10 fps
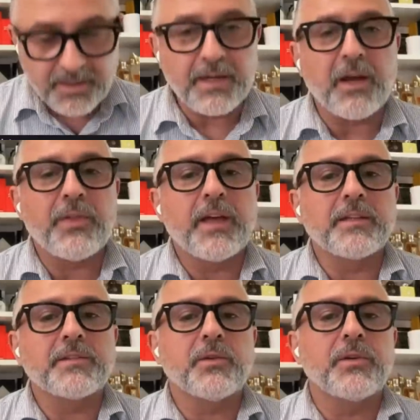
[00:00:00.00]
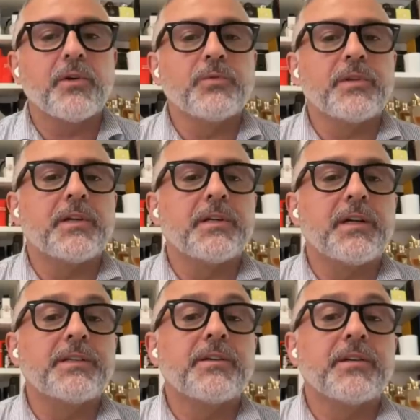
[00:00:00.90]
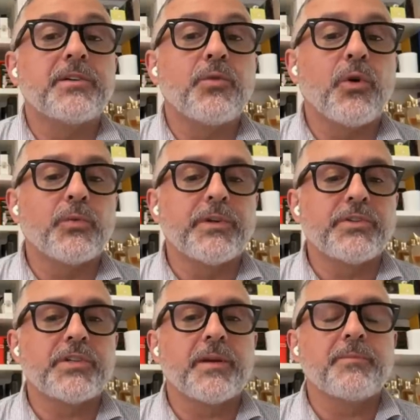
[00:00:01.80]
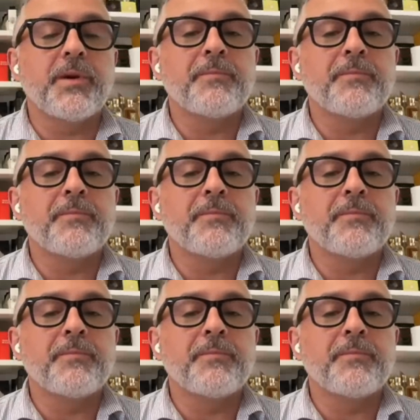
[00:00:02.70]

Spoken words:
now that it's under a new ownership.